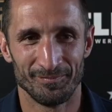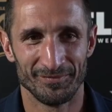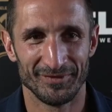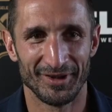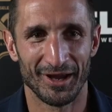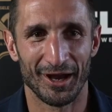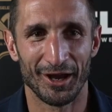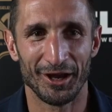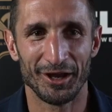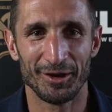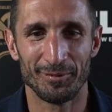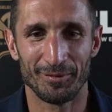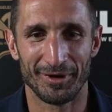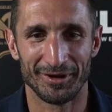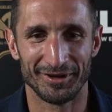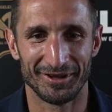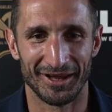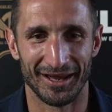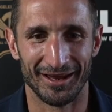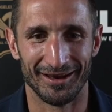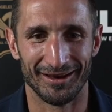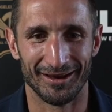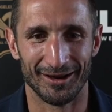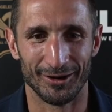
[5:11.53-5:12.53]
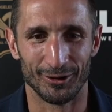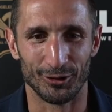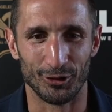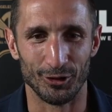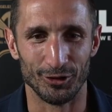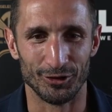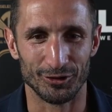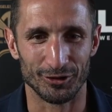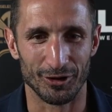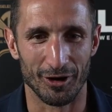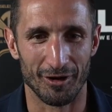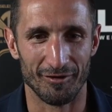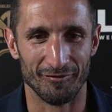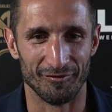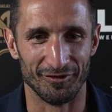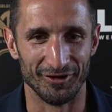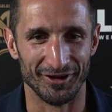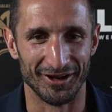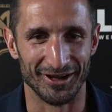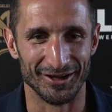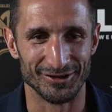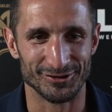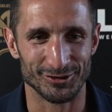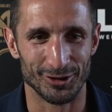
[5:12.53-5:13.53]
Yeah, he maintained a good
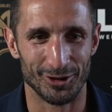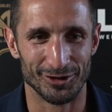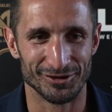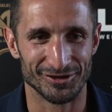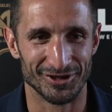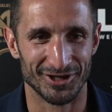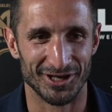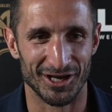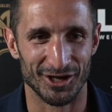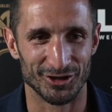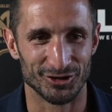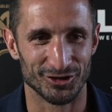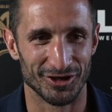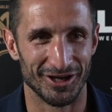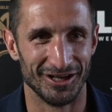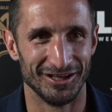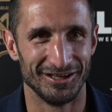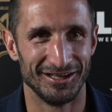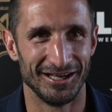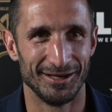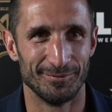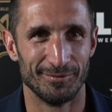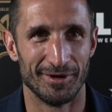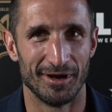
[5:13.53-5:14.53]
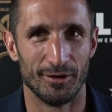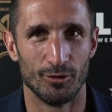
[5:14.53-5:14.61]
confidence also in the national team,